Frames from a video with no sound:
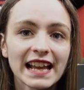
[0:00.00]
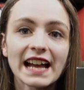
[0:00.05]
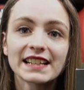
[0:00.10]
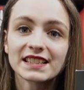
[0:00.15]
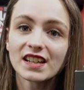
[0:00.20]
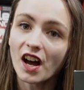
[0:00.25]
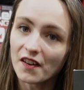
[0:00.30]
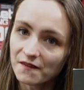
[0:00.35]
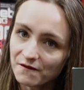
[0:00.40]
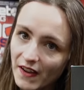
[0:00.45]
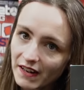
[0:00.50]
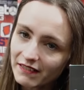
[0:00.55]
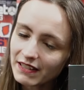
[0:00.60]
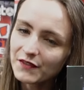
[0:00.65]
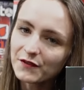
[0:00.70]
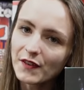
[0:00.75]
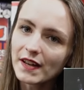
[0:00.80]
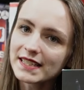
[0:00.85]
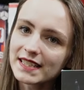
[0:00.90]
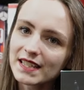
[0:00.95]
and our very
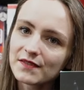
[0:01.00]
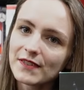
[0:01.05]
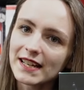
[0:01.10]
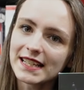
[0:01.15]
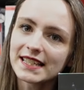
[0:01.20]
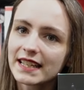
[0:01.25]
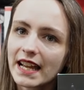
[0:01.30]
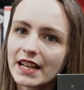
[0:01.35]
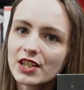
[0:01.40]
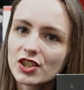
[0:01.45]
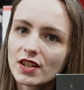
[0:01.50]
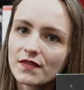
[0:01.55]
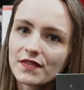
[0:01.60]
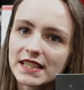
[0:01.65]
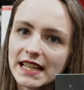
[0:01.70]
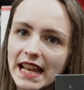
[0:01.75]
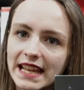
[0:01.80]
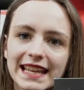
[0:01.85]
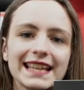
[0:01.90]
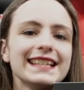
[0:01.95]
first investigation of the
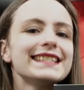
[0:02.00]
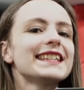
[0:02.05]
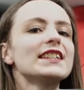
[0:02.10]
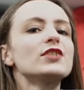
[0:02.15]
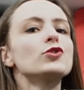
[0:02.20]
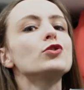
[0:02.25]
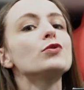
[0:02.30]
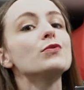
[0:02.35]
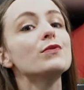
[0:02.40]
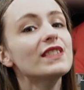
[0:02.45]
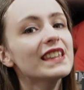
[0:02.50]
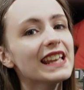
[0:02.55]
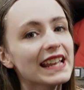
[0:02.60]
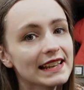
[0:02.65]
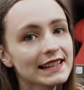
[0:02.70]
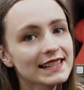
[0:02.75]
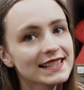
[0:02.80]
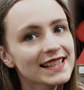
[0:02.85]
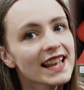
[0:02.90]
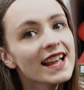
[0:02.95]
day is into
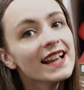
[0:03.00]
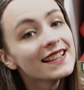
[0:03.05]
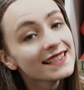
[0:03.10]
this.